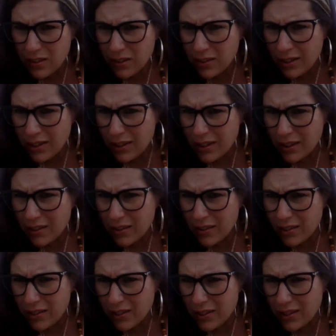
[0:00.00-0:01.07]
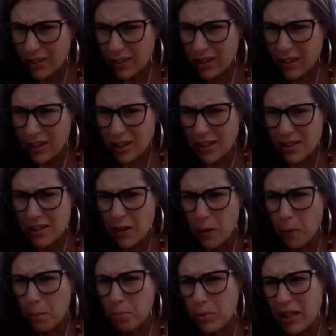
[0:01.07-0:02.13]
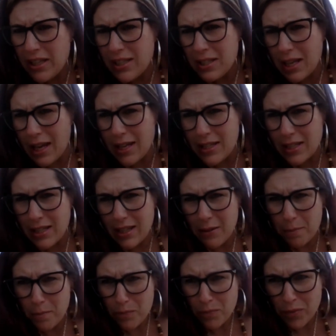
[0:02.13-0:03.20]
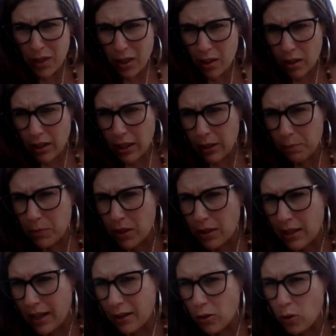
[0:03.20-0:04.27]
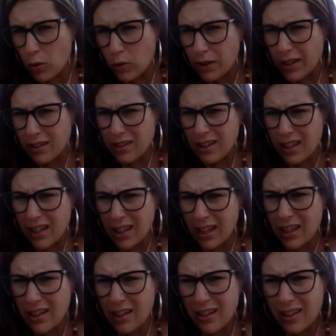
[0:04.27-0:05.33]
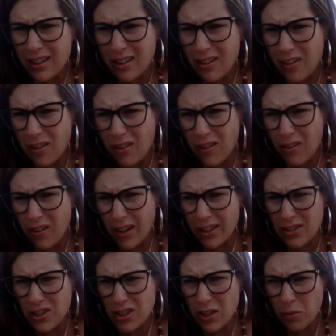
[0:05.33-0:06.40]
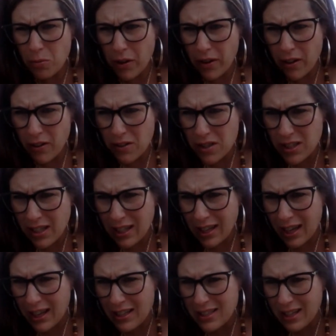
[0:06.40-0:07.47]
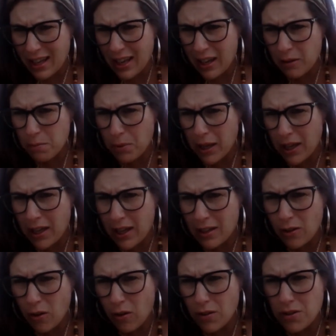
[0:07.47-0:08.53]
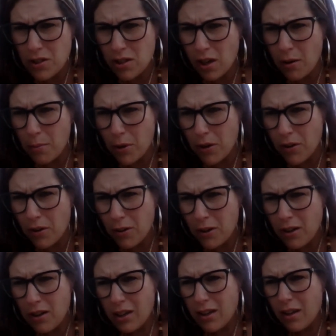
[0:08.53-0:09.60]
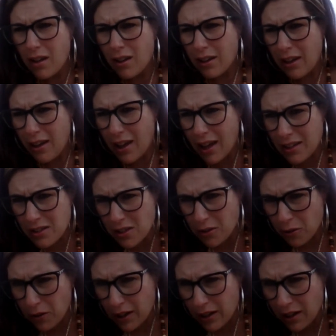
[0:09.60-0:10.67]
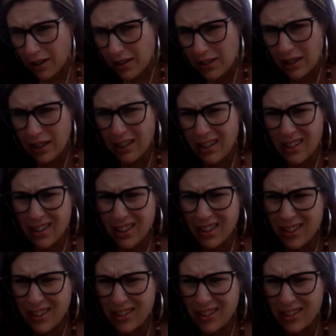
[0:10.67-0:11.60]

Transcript: Right there. So B says, keep the neck cooling thing on. She wears it as a headband all summer. Yeah, it's a great idea.